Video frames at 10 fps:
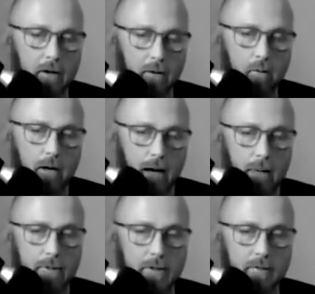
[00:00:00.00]
What
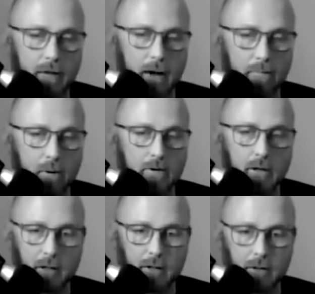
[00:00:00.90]
happens if that person
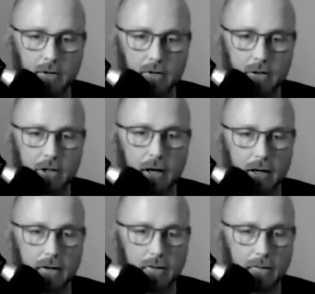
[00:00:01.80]
gets injured or sick,
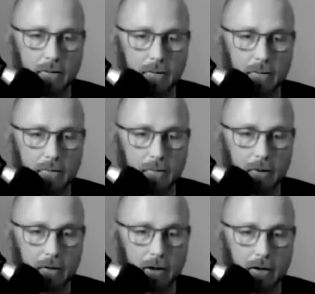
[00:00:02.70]

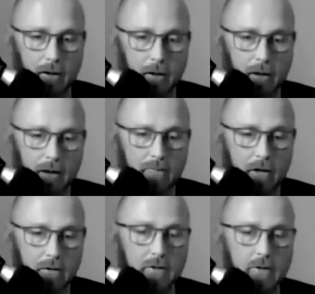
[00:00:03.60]
right? If he
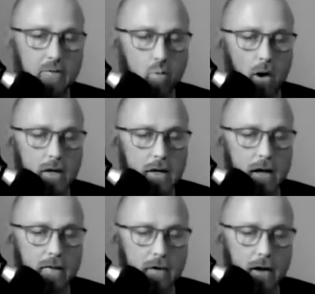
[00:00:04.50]
loses 1
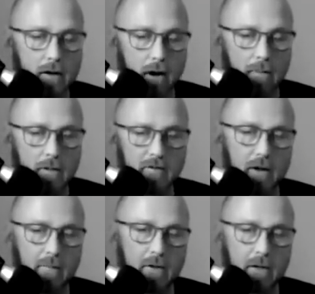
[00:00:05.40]
day of income, his
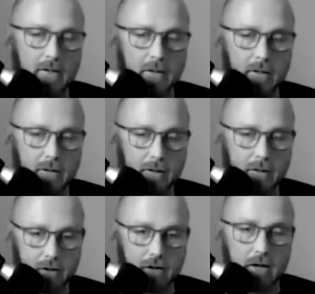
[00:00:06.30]
family
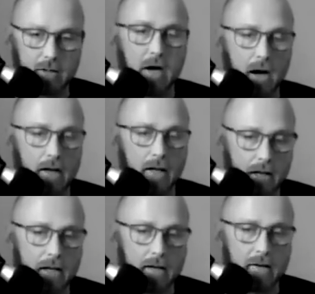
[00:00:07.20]
does not
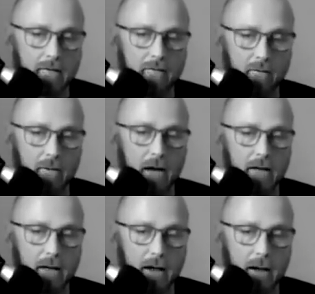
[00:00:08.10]
eat for that
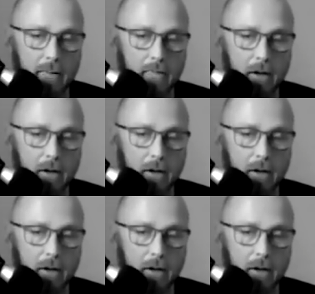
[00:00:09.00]
day.